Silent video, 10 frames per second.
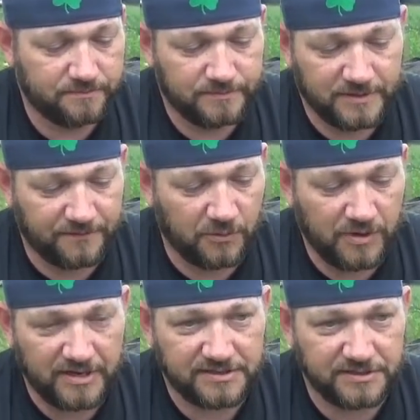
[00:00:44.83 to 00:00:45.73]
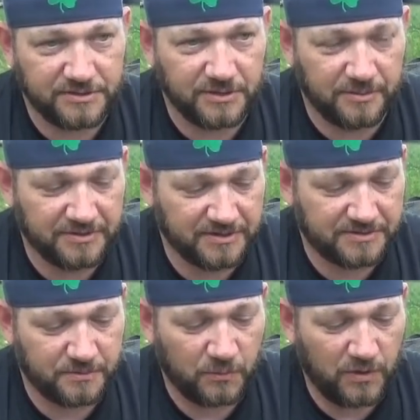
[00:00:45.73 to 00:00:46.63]
different ways to do it, but
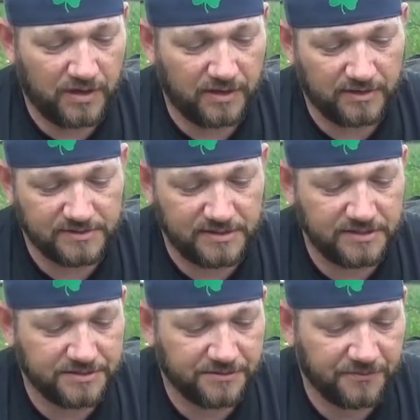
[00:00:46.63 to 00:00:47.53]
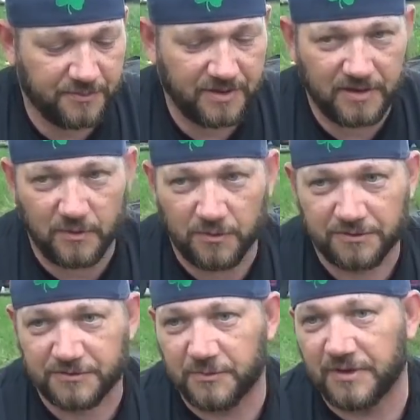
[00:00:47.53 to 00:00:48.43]
this way is easier for me. It
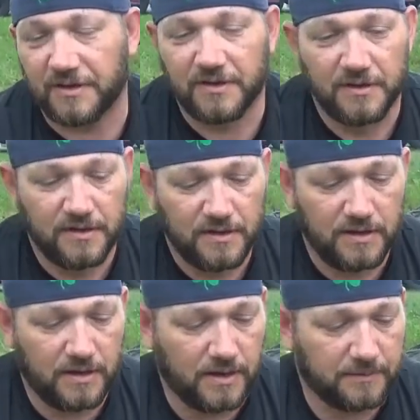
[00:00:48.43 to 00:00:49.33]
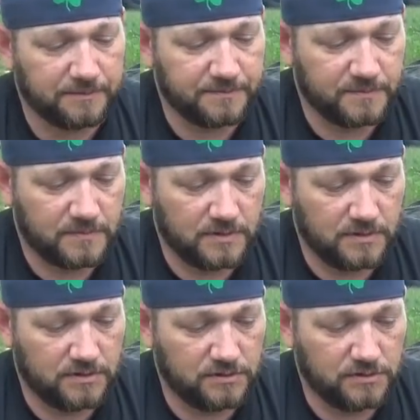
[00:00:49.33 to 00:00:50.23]
works for me. And
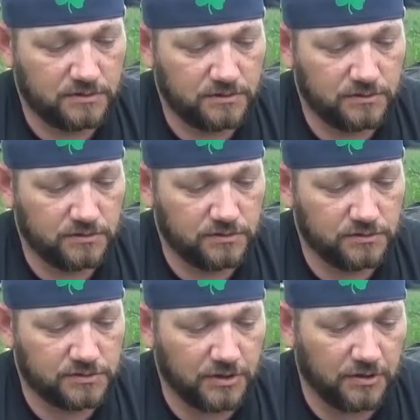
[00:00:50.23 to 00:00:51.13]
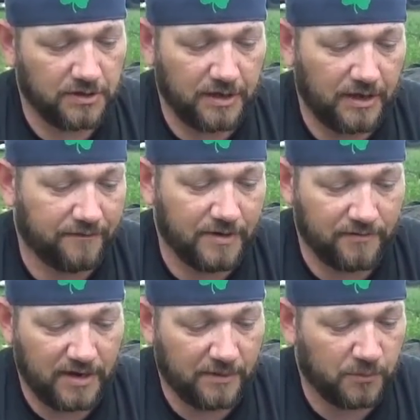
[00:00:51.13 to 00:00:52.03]
I've
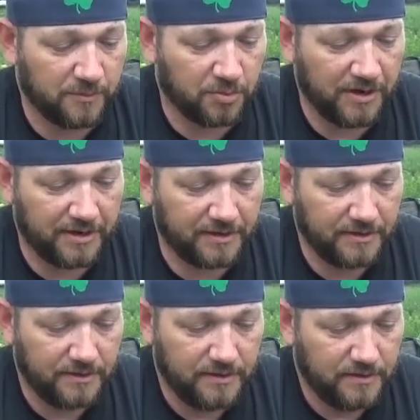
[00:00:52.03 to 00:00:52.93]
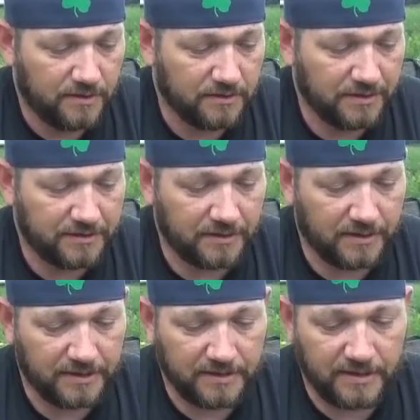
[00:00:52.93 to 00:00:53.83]
never had one break or anything
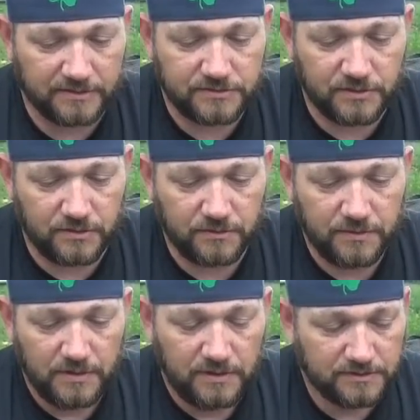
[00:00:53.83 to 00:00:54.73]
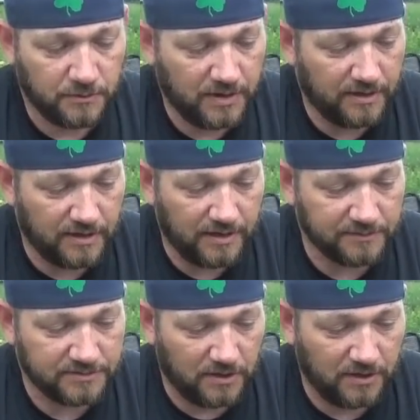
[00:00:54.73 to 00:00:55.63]
like that. So it's the way that I
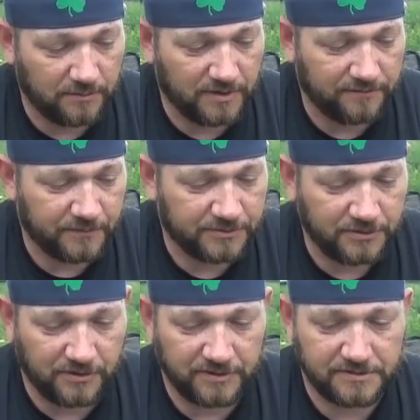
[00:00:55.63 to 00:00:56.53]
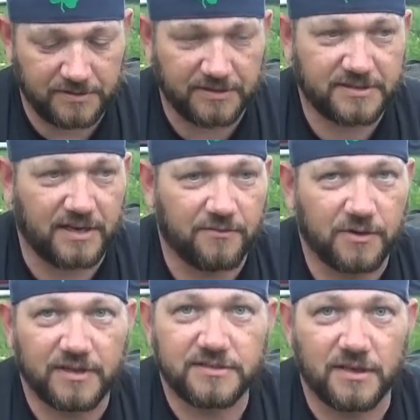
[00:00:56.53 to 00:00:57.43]
was taught when I first started, so that's kind of
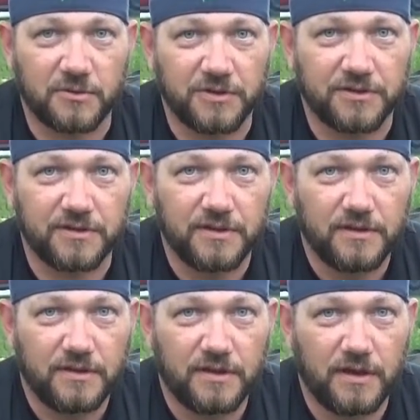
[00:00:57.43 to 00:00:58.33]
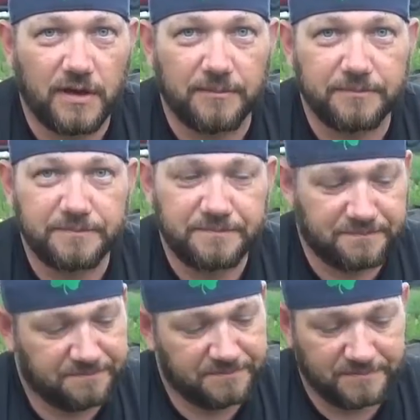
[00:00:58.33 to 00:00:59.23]
what I stuck with
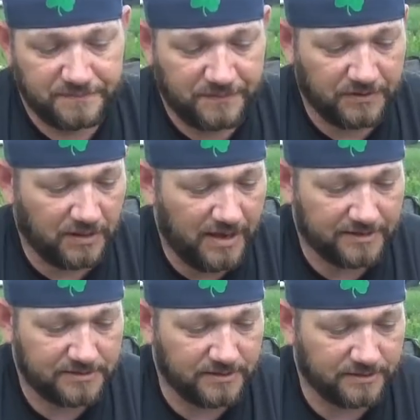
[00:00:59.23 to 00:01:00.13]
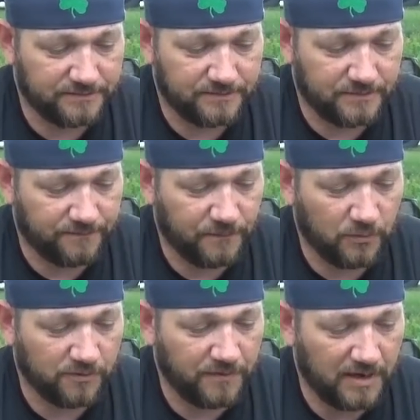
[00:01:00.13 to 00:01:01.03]
for the last 4
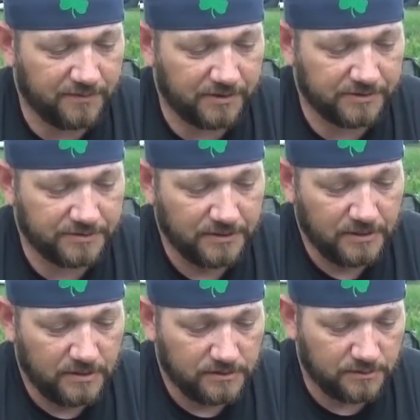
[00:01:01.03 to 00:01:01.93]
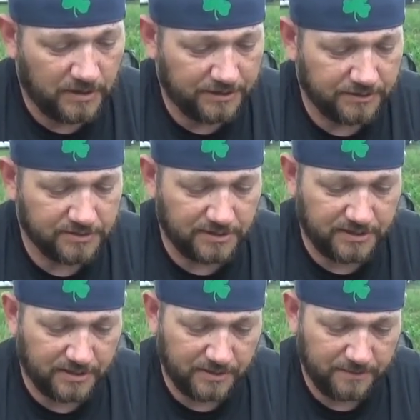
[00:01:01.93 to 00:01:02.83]
or 5 years. So what I do is I
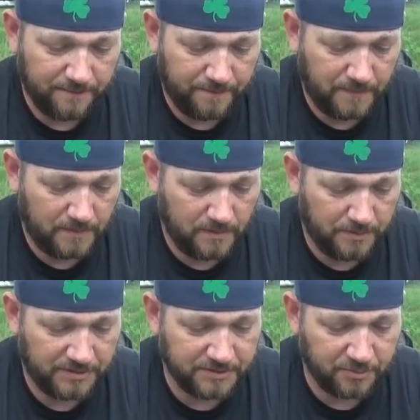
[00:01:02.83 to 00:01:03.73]
take a piece of